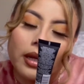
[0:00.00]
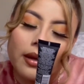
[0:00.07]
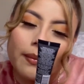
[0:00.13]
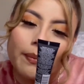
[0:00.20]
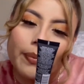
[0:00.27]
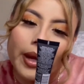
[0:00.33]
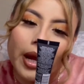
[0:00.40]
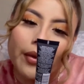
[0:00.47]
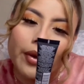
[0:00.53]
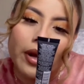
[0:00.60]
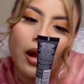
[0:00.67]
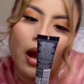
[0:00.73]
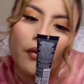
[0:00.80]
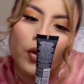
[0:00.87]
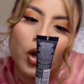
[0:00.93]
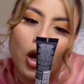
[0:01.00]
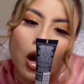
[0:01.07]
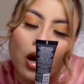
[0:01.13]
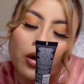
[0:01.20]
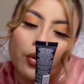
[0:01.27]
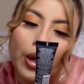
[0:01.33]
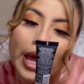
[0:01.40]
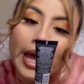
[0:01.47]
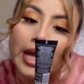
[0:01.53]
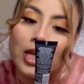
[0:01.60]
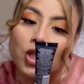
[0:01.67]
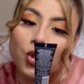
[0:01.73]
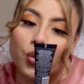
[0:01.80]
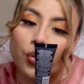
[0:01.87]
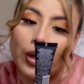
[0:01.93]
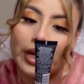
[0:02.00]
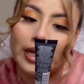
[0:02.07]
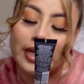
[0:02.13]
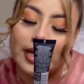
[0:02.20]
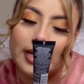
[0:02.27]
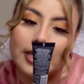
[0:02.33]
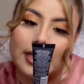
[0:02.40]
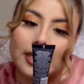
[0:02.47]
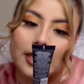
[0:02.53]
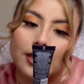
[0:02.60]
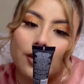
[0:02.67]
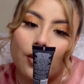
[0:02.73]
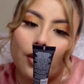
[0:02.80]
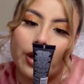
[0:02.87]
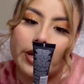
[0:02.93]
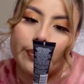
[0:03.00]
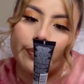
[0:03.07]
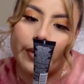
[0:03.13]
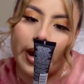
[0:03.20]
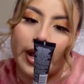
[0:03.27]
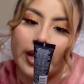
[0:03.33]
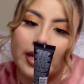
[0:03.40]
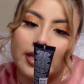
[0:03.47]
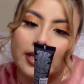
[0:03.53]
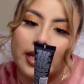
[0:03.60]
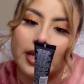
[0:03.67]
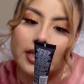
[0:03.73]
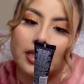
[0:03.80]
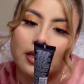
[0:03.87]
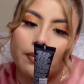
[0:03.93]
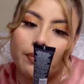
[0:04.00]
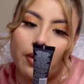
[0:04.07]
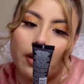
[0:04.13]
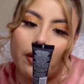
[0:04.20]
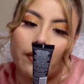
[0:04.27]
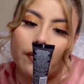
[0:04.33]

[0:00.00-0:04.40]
Berry Avocado Age Radiance. So it brightens and depuffing,